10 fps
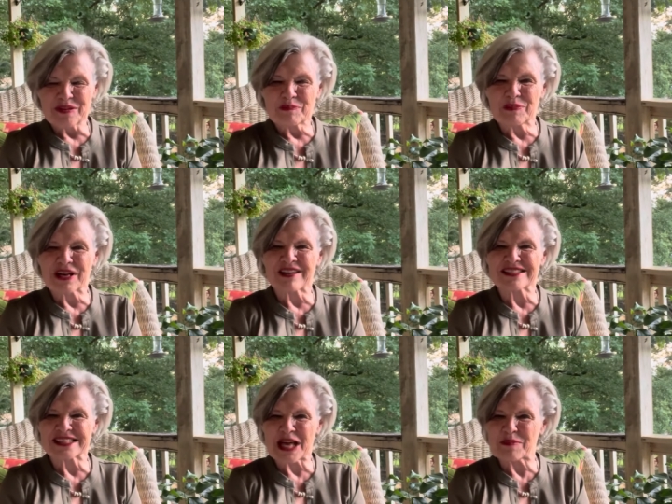
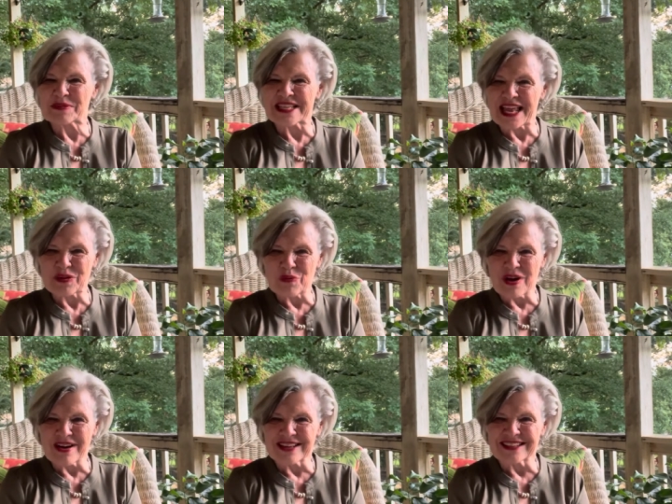because Psalms
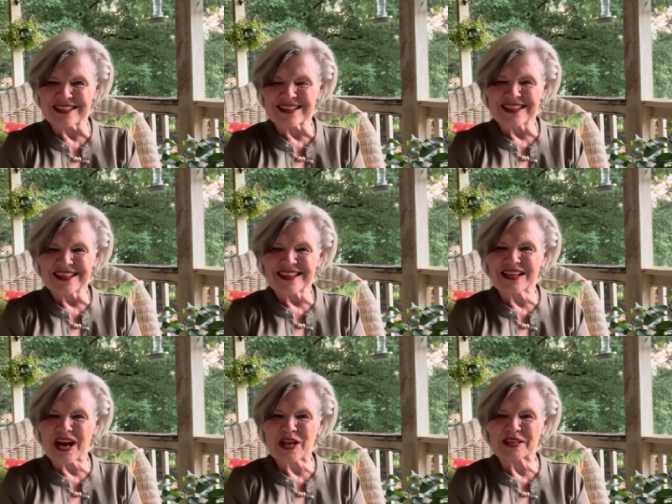91,
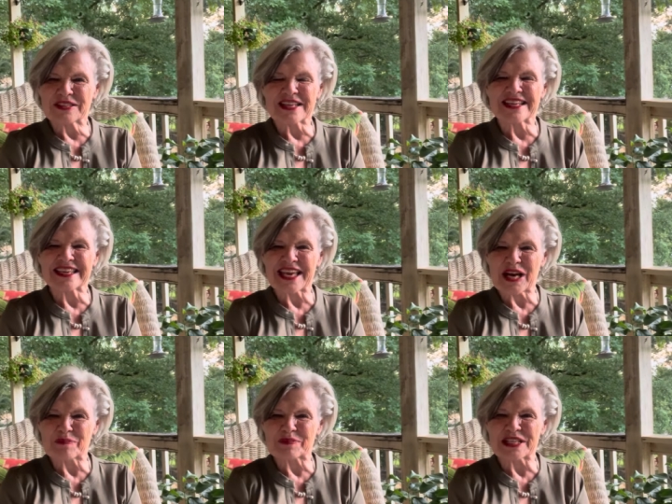God
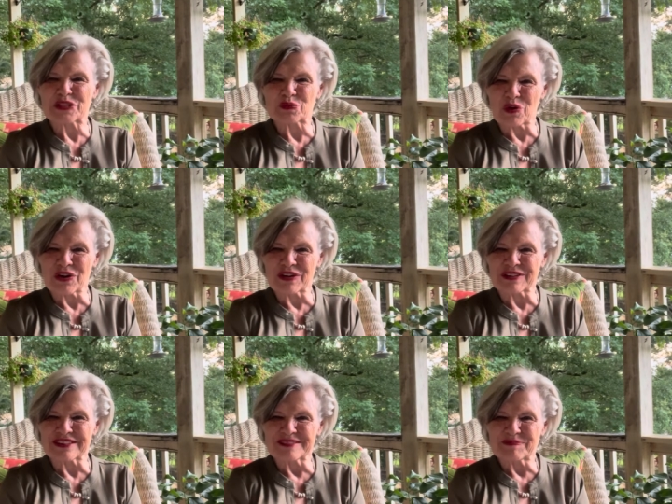kept his
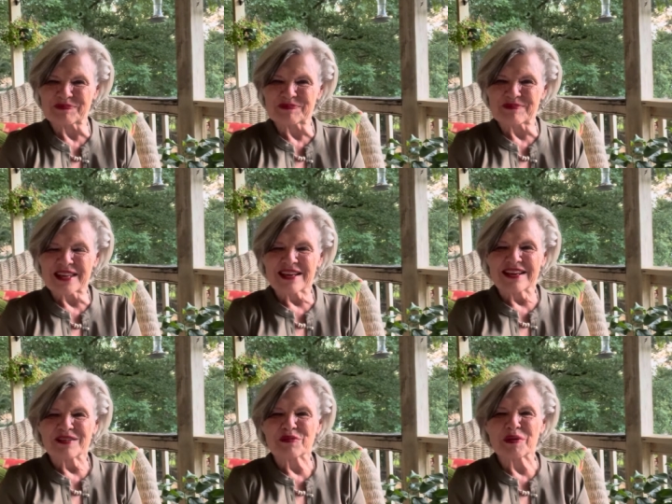word.
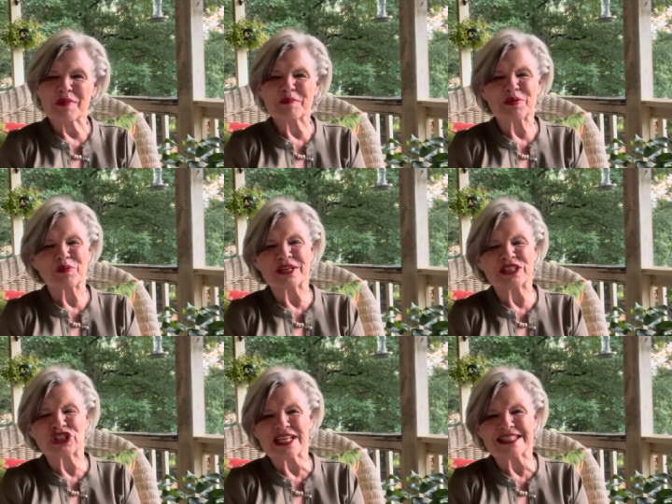Remember when
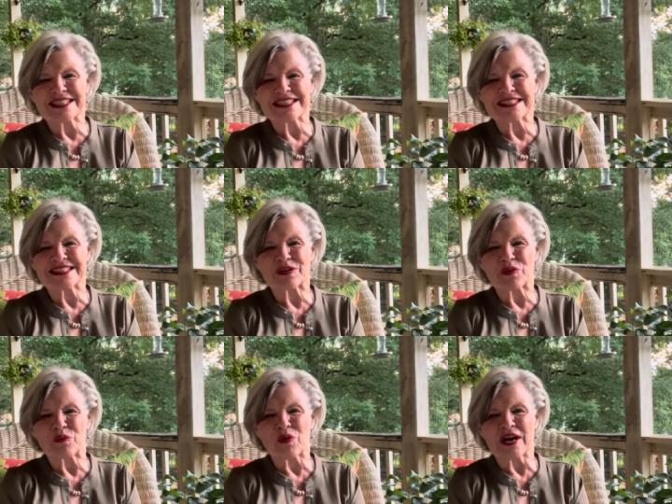Jesus
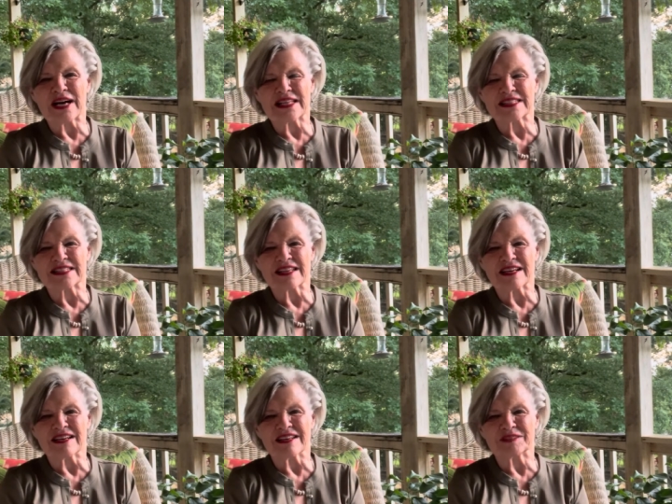was,
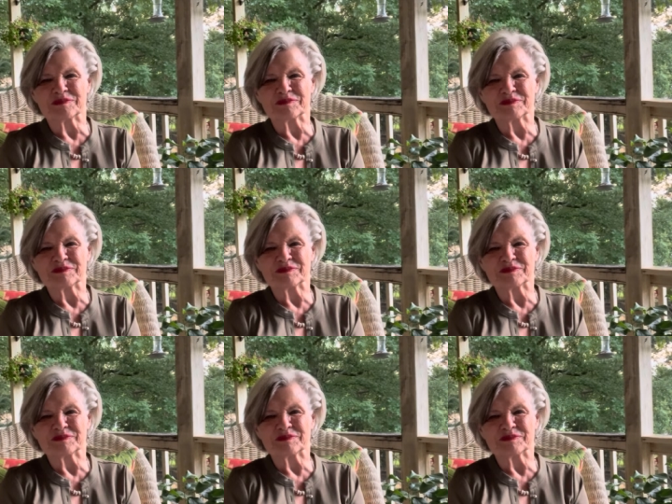um,